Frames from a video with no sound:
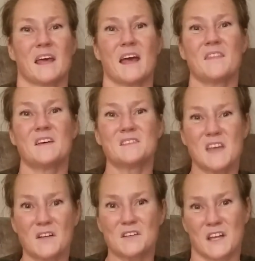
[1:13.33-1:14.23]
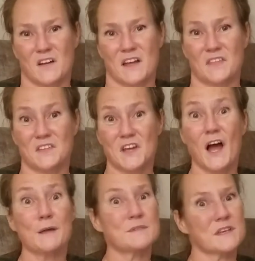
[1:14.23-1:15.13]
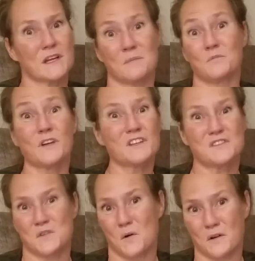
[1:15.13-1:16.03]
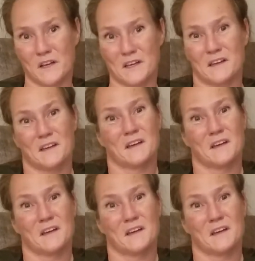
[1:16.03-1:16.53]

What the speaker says: And the secretary at the time said, I'm really sorry,